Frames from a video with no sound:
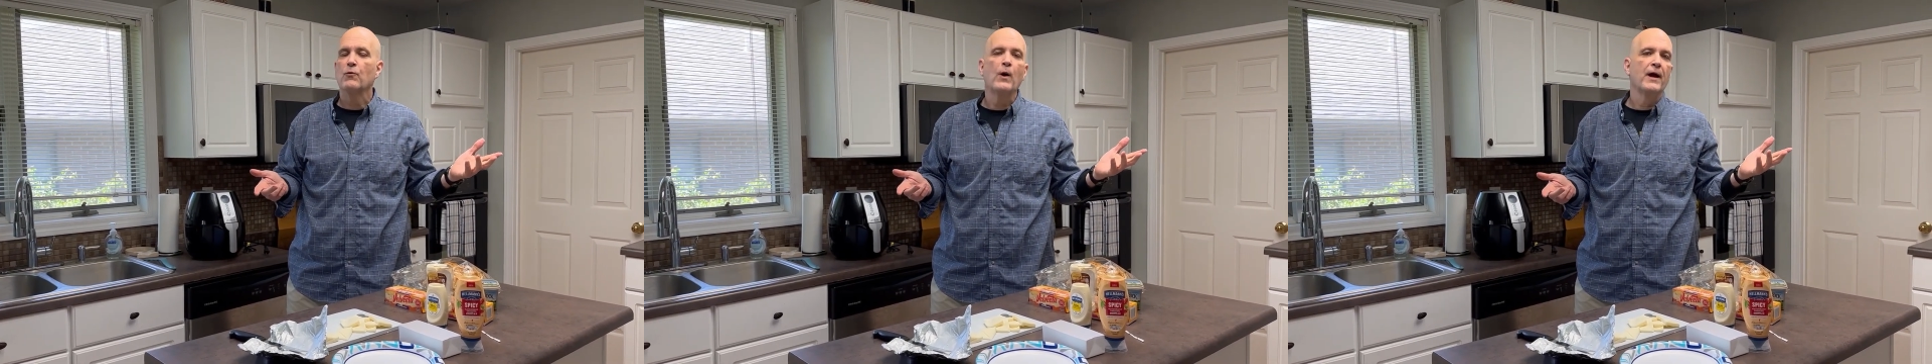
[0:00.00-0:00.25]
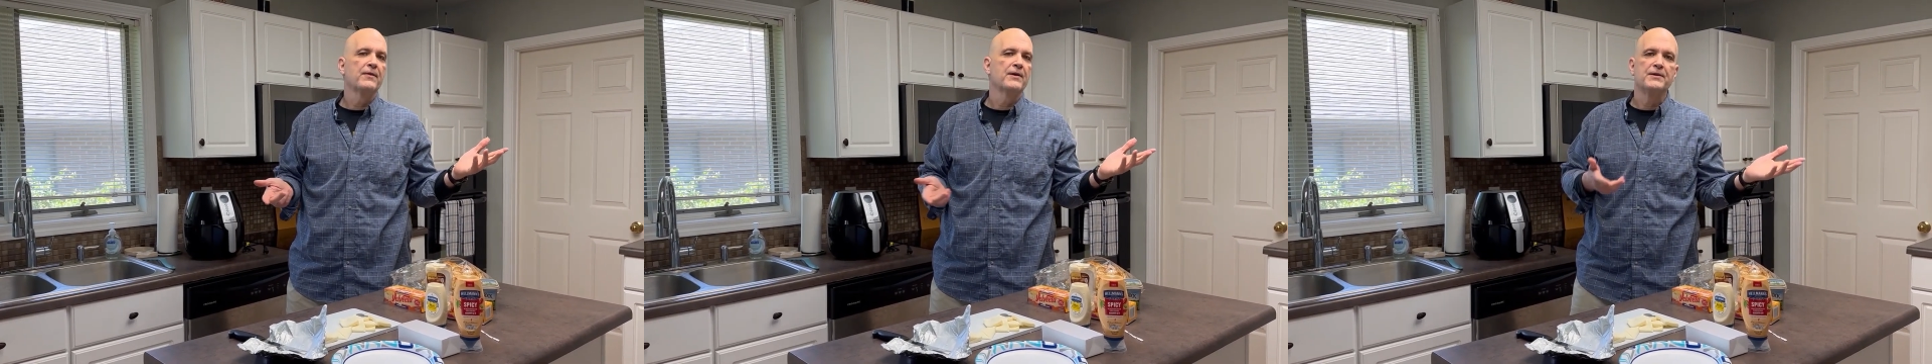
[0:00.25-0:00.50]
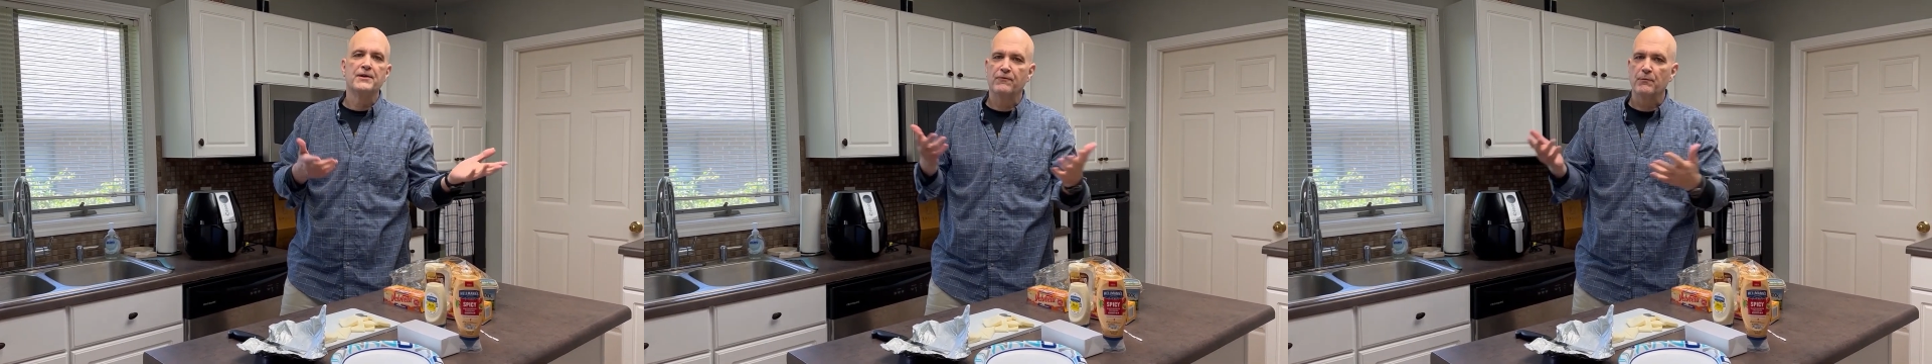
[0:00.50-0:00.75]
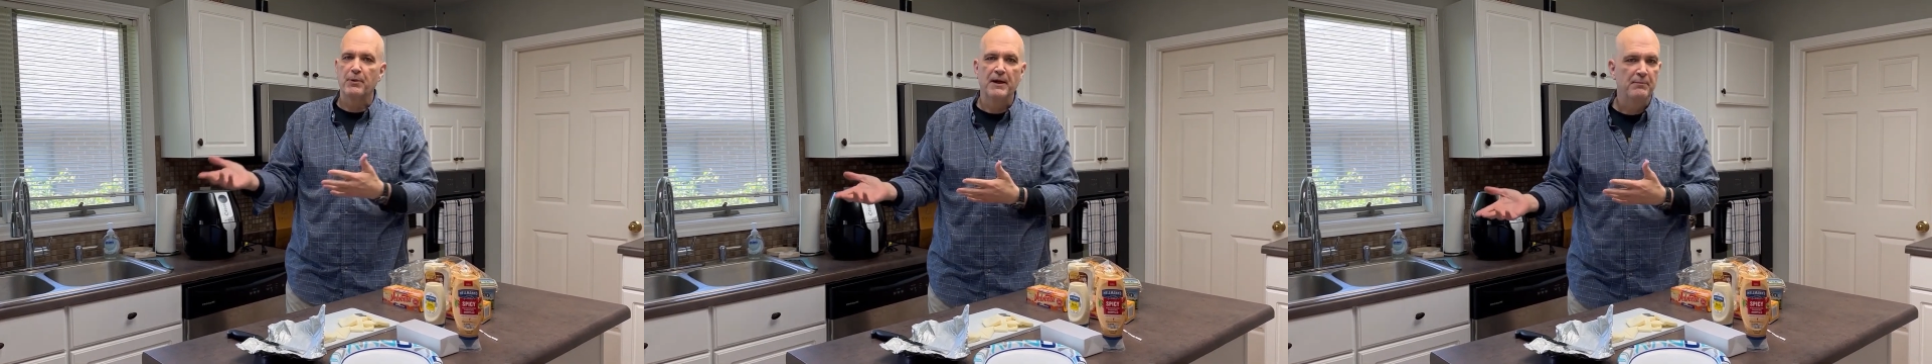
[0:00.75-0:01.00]
way that
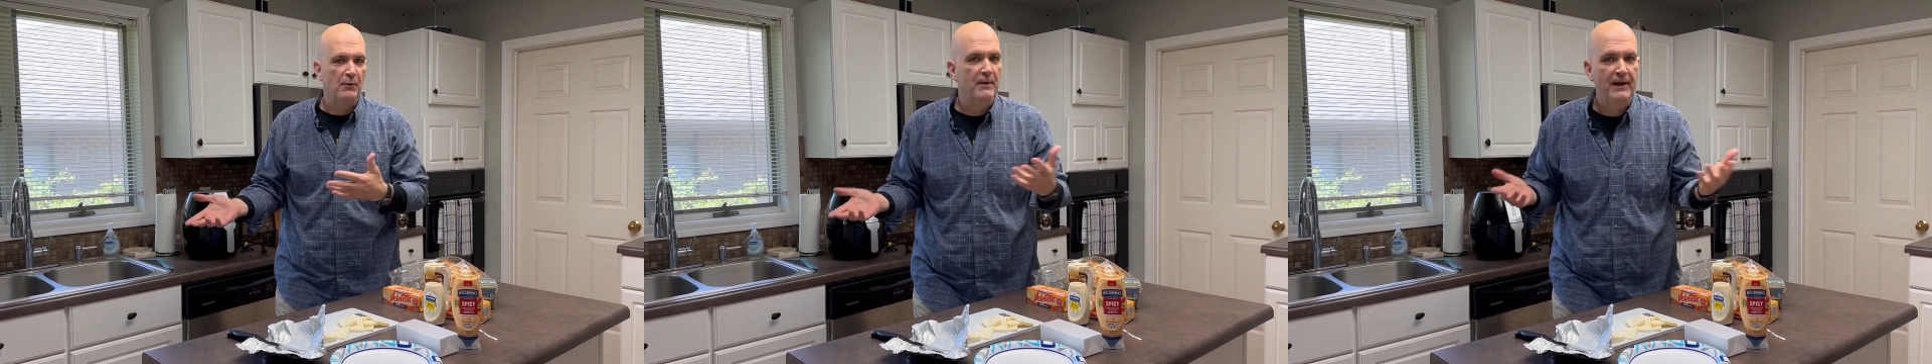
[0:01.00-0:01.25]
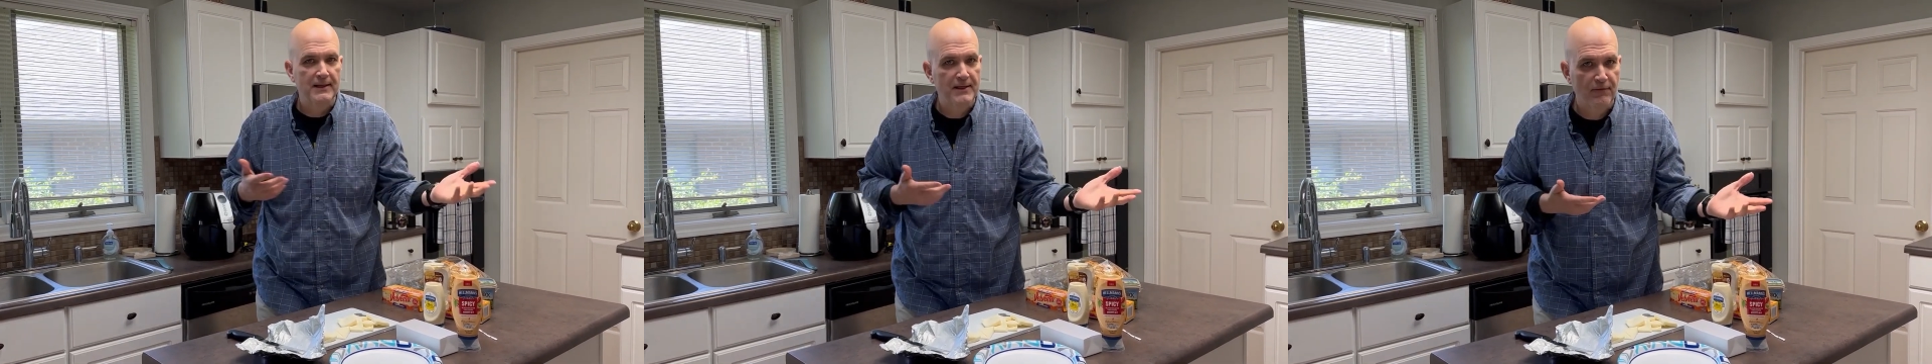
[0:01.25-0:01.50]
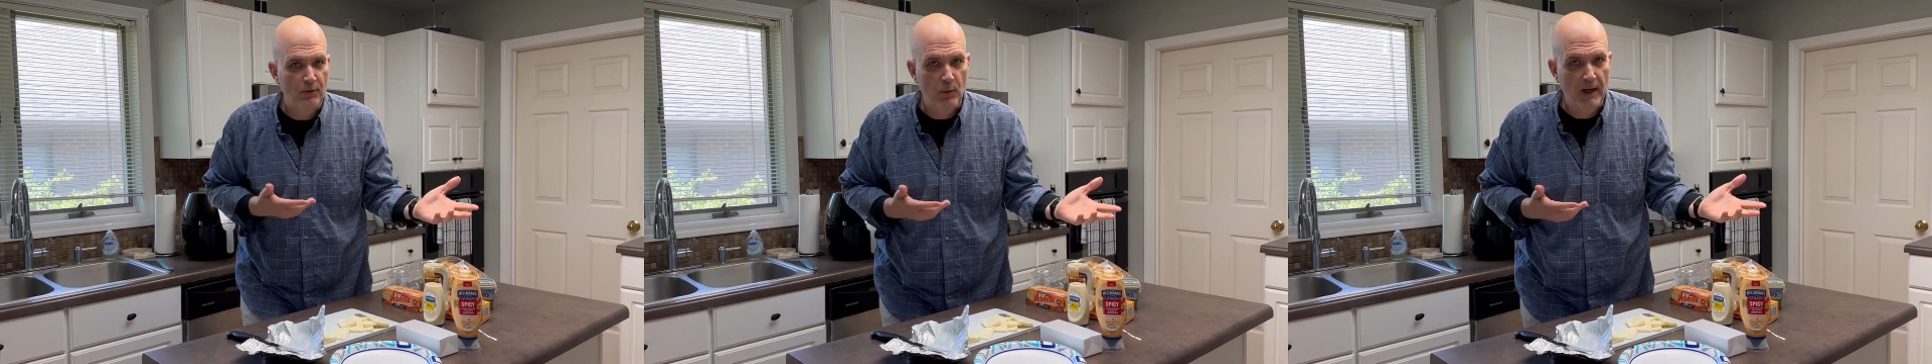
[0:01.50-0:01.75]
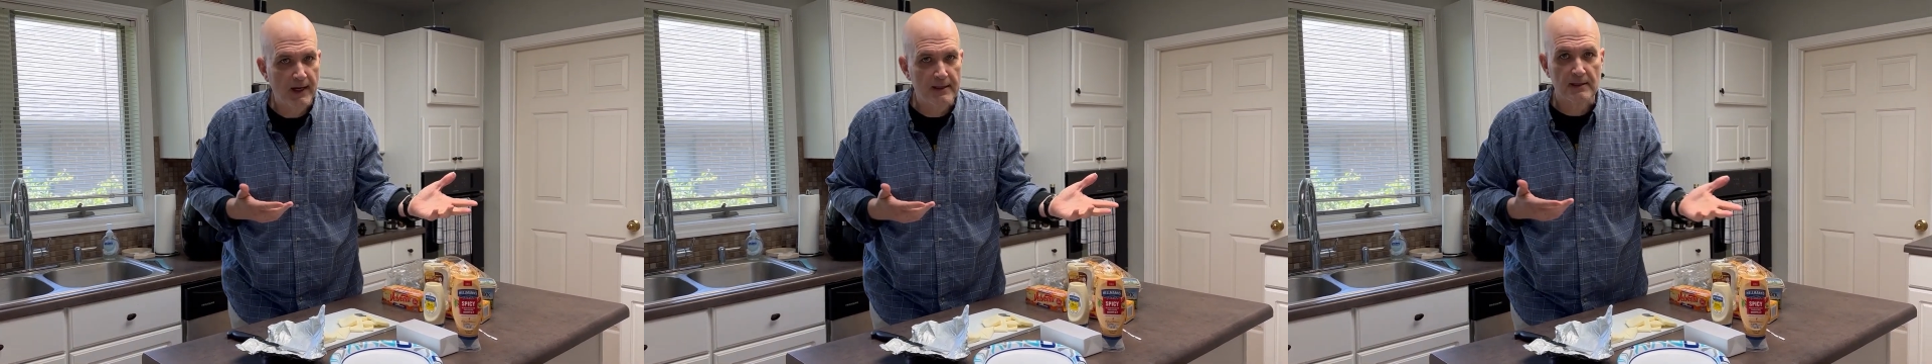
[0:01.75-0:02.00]
different people make it different
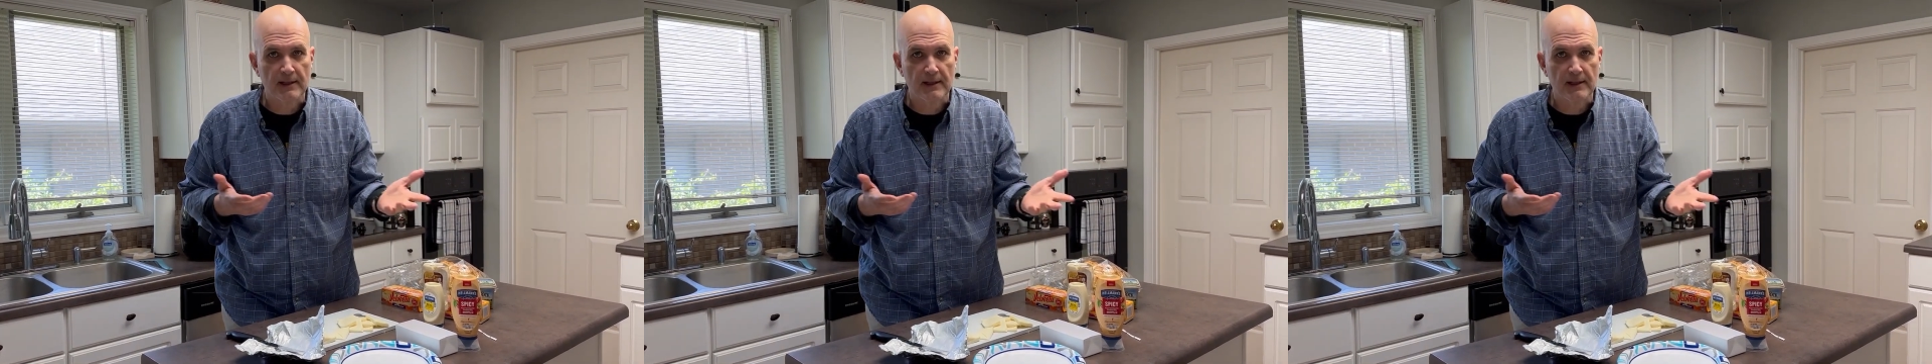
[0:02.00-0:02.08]
ways.